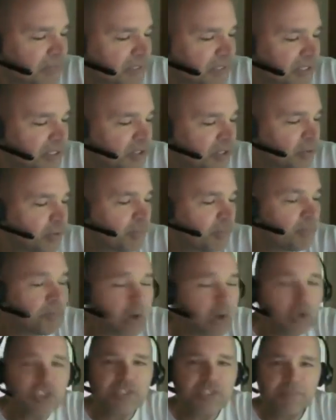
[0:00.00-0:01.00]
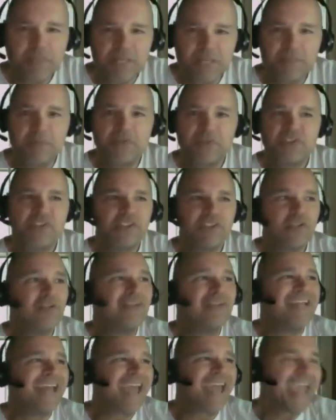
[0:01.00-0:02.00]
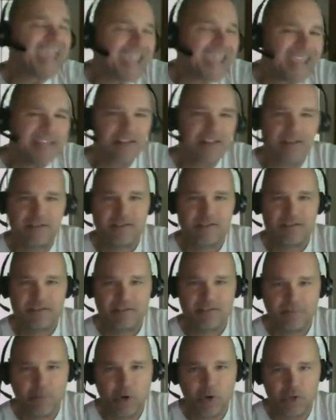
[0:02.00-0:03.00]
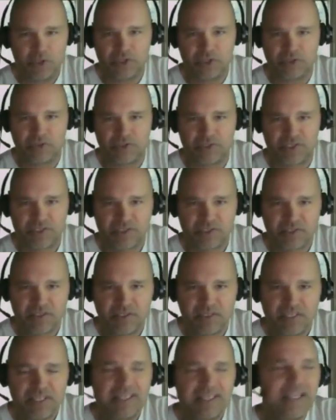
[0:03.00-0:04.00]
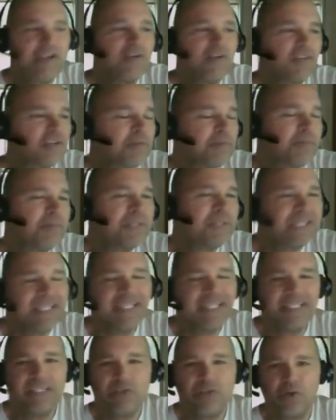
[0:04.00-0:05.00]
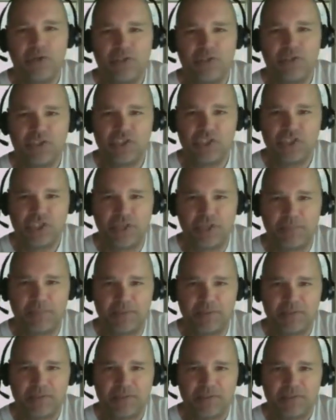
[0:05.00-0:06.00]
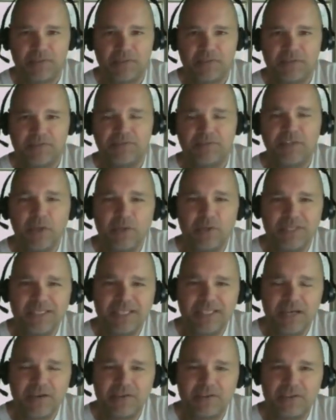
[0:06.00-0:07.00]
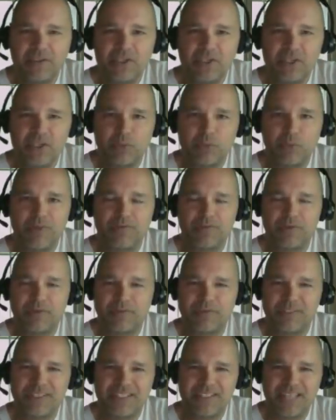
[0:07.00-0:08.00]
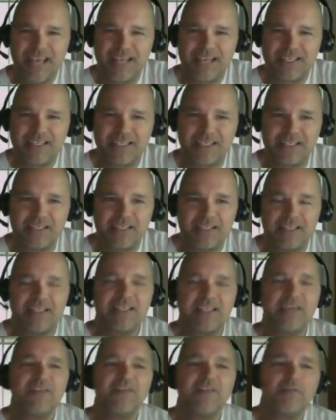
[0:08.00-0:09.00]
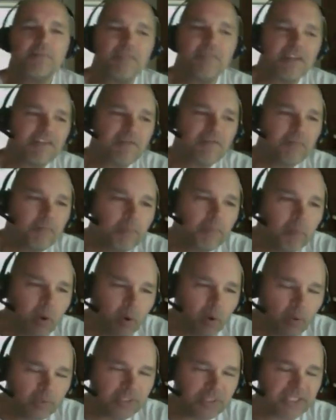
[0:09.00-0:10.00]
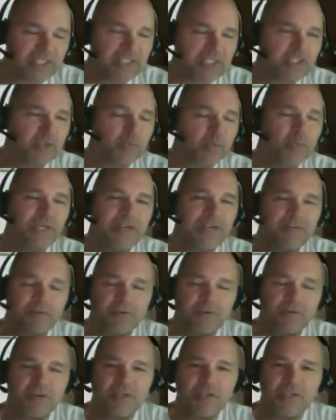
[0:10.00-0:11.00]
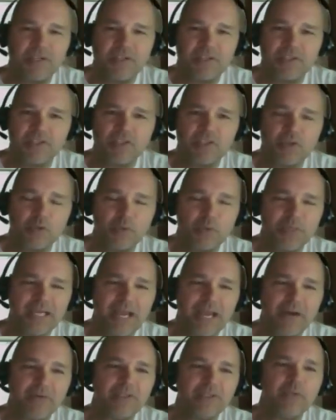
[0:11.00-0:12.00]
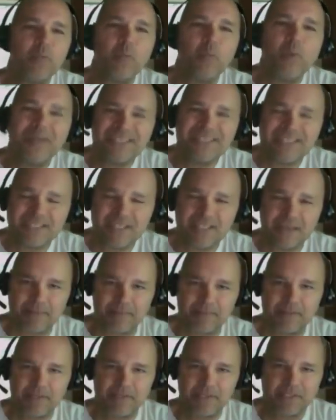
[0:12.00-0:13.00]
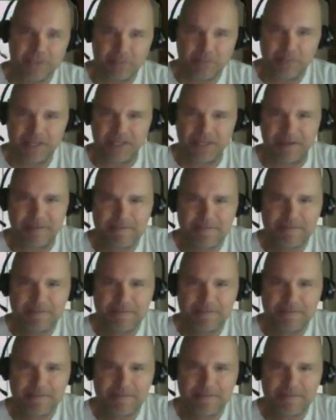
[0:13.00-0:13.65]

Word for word: you know most people still hate the marchers. They're completely on the ship floating down the river of insanity. They're, they've molded into whatever the new reality wants them to be.